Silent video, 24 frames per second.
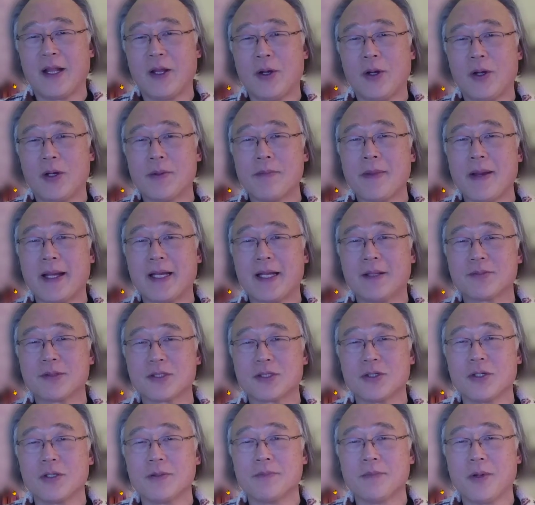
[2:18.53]
Hello, my name
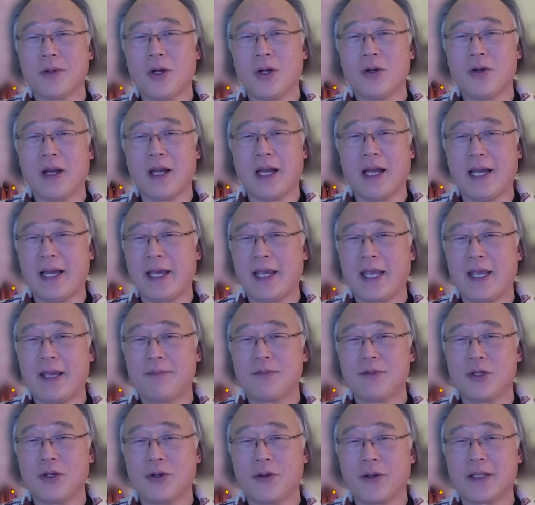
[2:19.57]
is Yun Mo. I
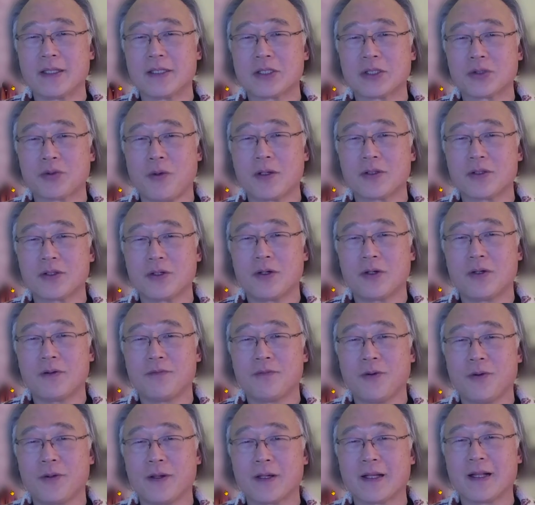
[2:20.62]
am your instructor
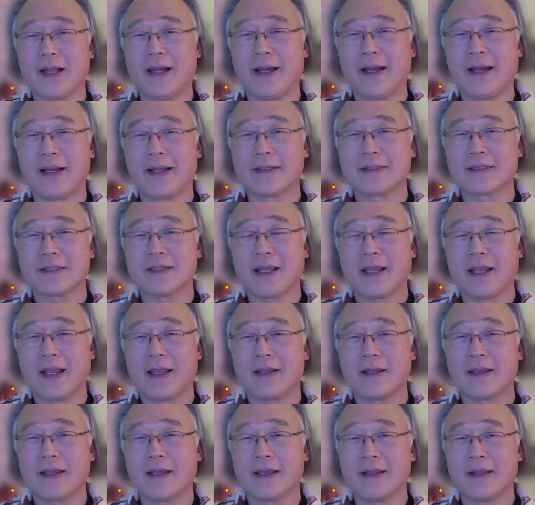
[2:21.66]
for the class.
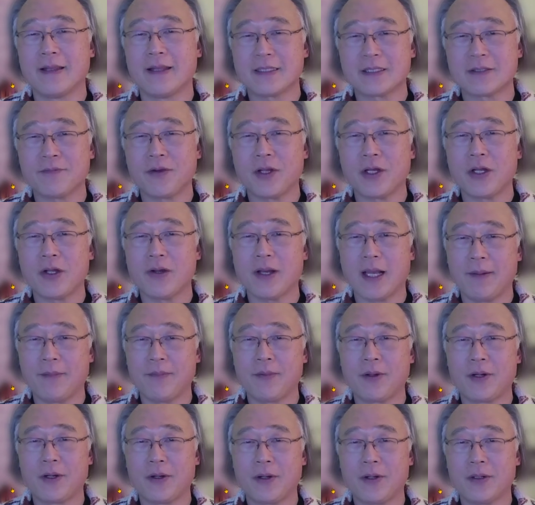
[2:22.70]
In this video,
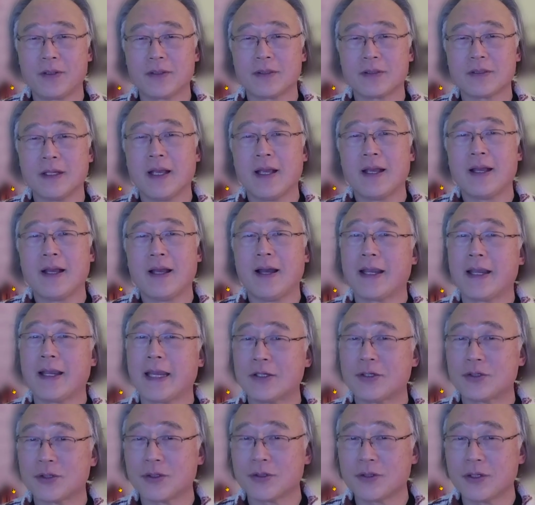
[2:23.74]
I'm going to
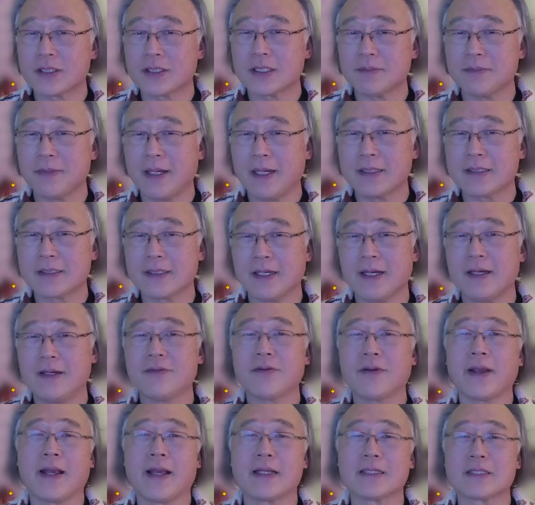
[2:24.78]
introduce
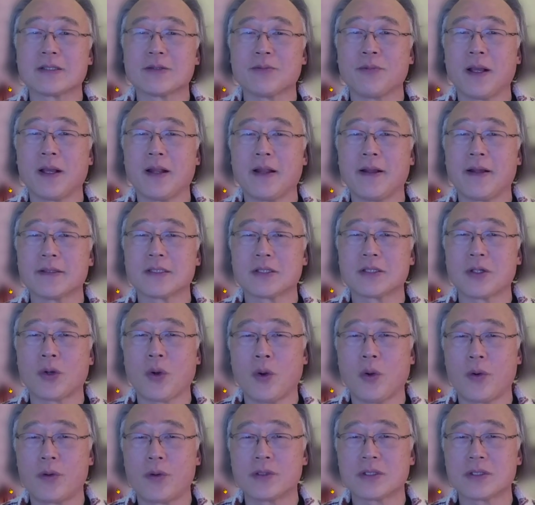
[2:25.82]
myself as well as the
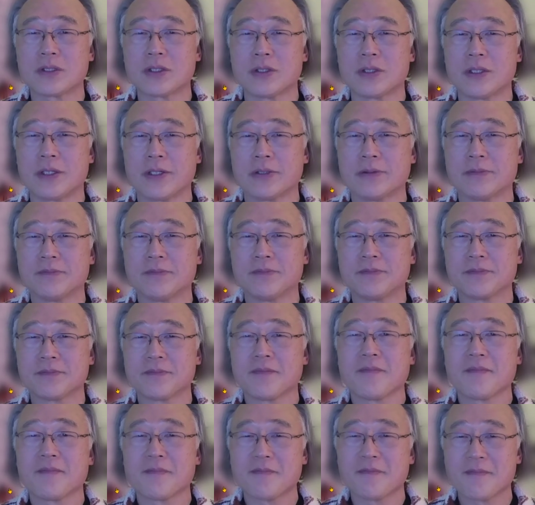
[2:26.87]
course to you.
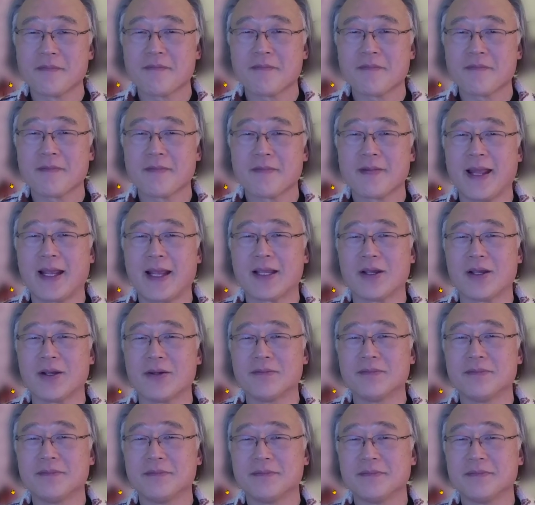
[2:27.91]
Thank
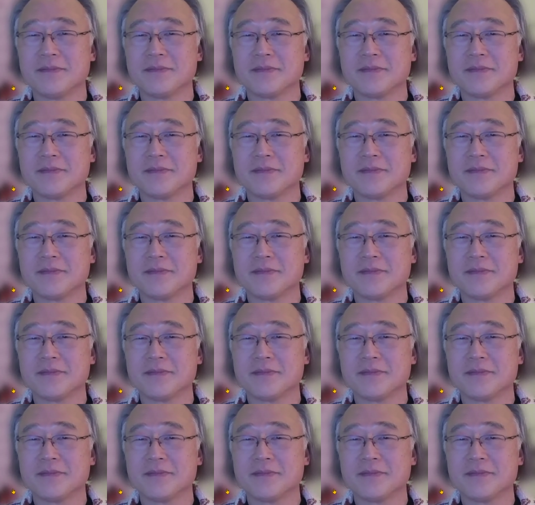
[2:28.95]
you.